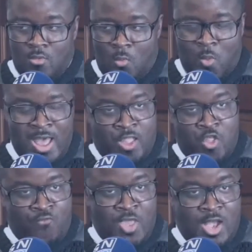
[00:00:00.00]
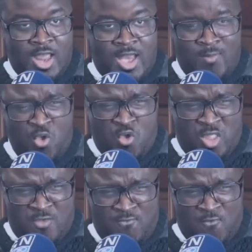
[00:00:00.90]
why do you think like that?
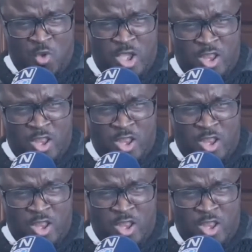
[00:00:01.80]
Because I've got a